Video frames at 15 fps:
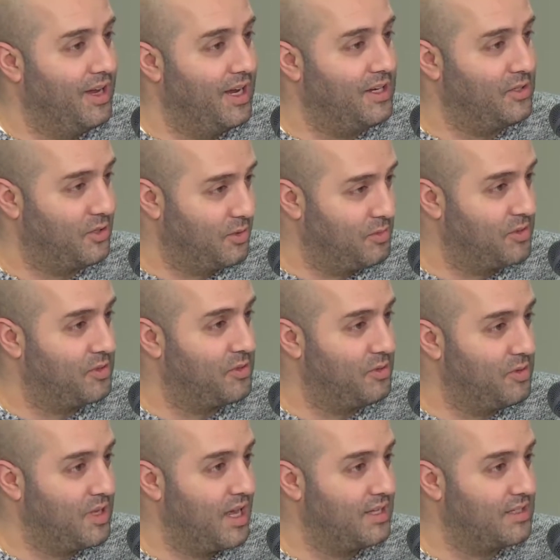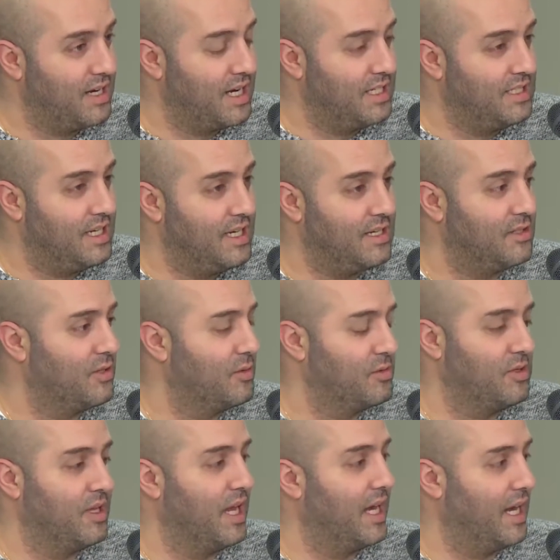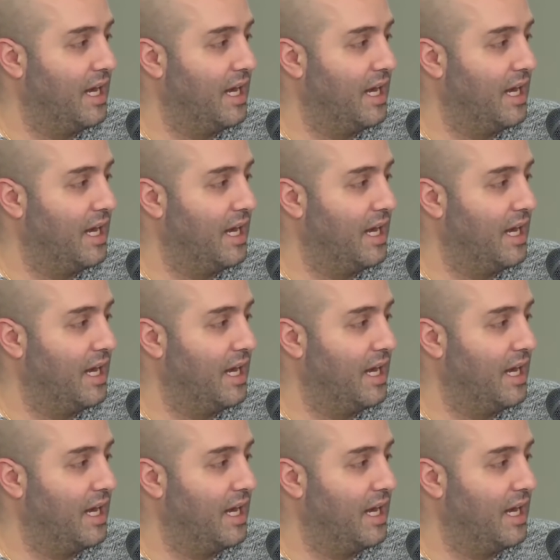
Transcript: In terms of 2018, in terms of